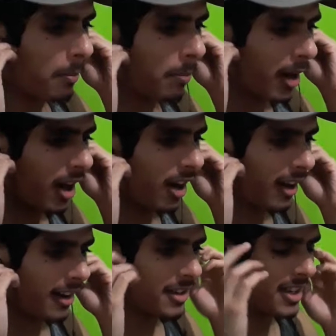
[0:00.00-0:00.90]

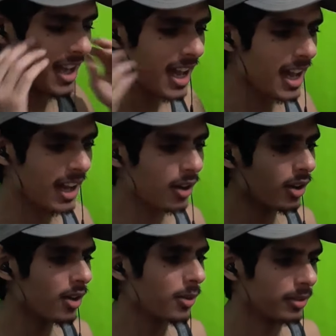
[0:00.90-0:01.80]
But yeah, I don't
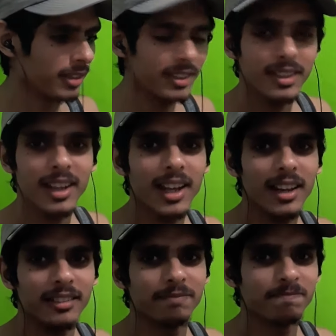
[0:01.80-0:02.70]
know, let's get
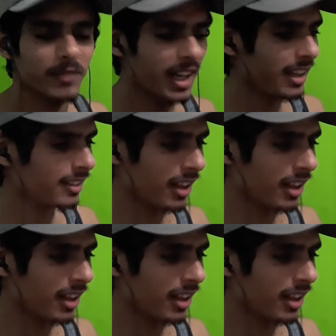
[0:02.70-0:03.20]
it, guys.